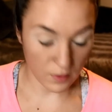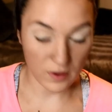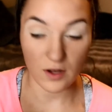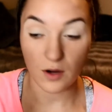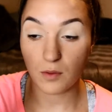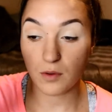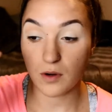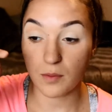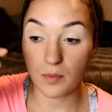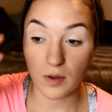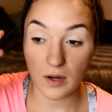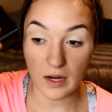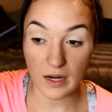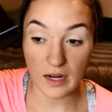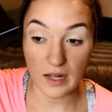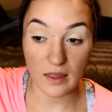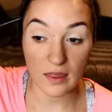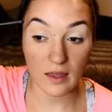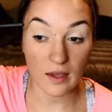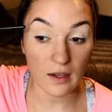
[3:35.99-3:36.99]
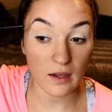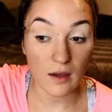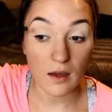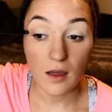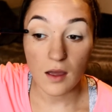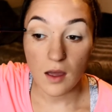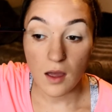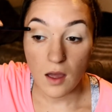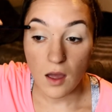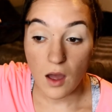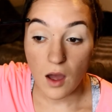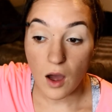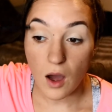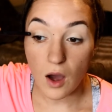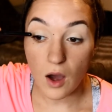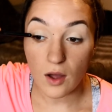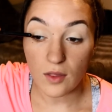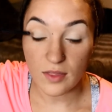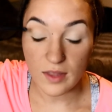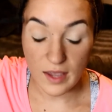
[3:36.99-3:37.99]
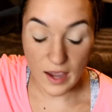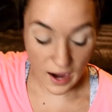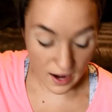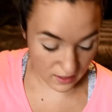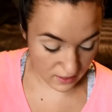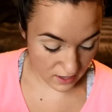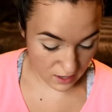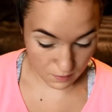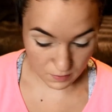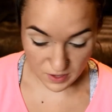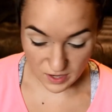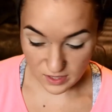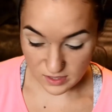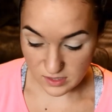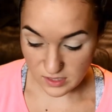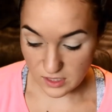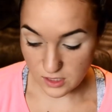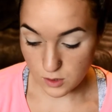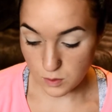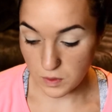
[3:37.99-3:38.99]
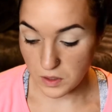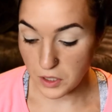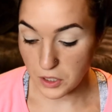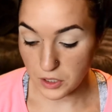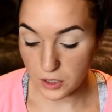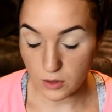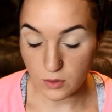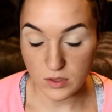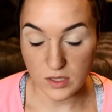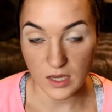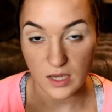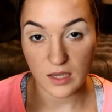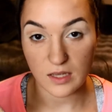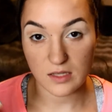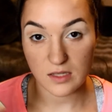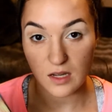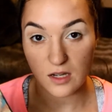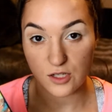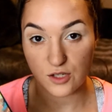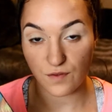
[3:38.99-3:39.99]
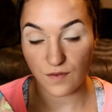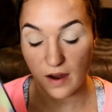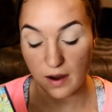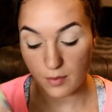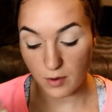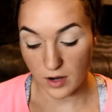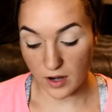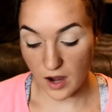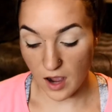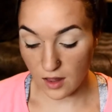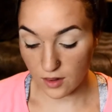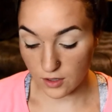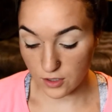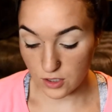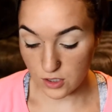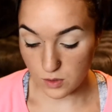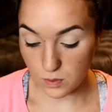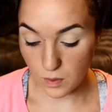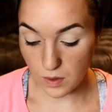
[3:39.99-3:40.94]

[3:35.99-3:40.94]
We don't want to put anything on the eyelid because since we are using such vibrant colors,